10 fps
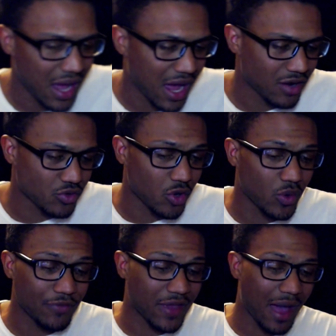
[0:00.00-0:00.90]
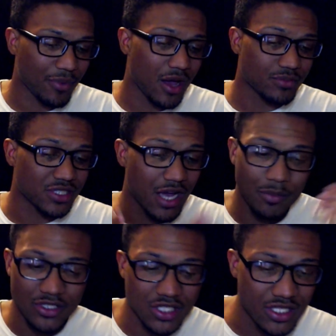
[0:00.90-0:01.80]
I don't know if Capcom's
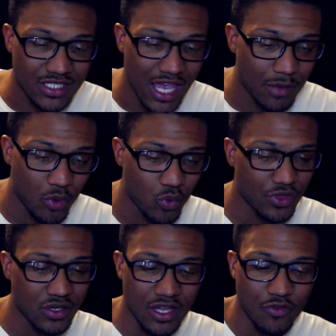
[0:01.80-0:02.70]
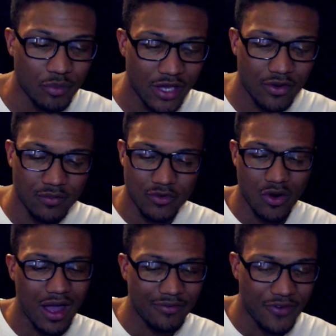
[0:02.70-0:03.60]
coming to the table with a Devil May
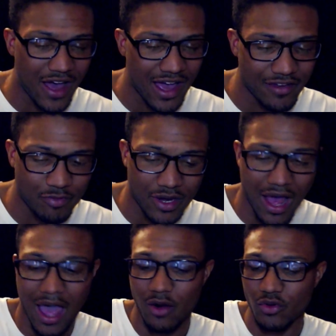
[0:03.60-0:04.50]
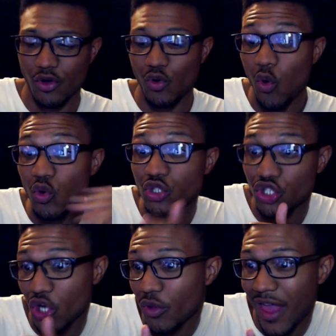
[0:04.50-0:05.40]
Cry 5, but I don't know whose
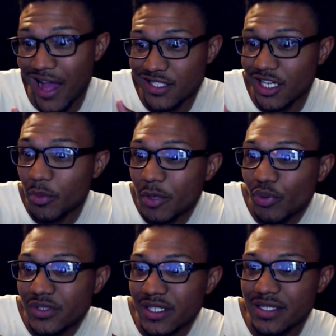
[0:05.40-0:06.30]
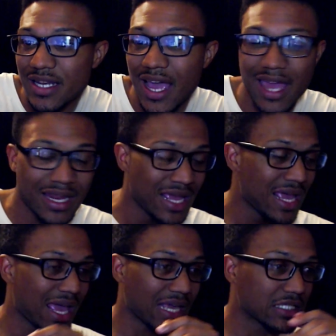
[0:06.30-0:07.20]
show that's going to be presented at.
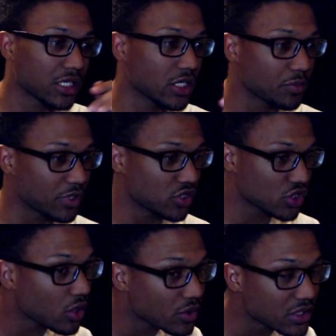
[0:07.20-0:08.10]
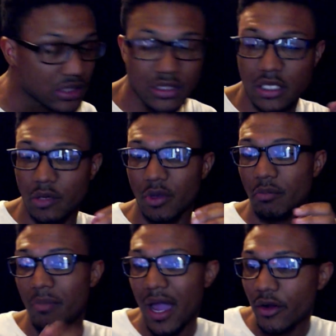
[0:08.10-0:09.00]
Is it going to be Sony's? Is it going to be
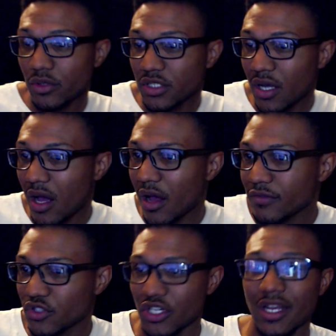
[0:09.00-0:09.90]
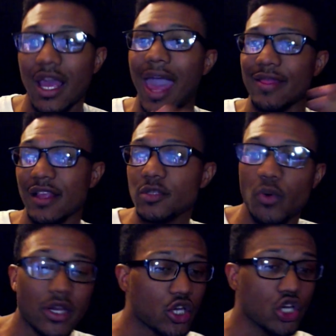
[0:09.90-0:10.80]
Microsoft? Shit, at this
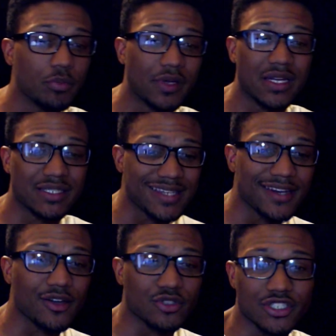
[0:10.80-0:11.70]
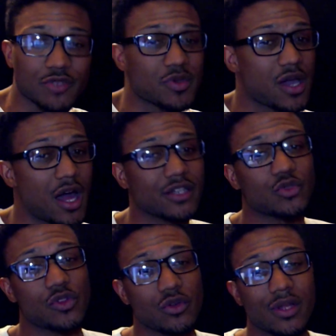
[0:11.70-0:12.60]
point, it could be Nintendo, just to be
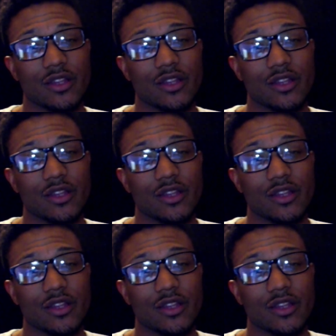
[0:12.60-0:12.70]
honest with you.